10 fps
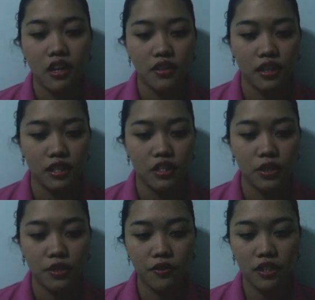that the
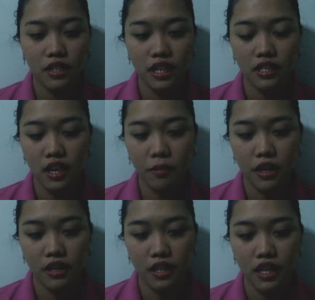server takes up
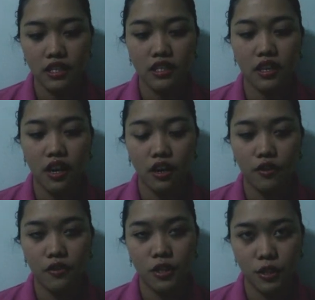and takes care
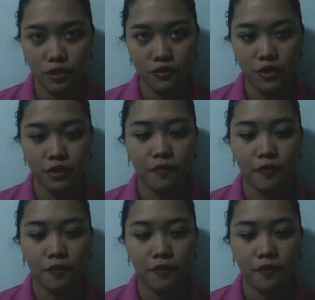of the server.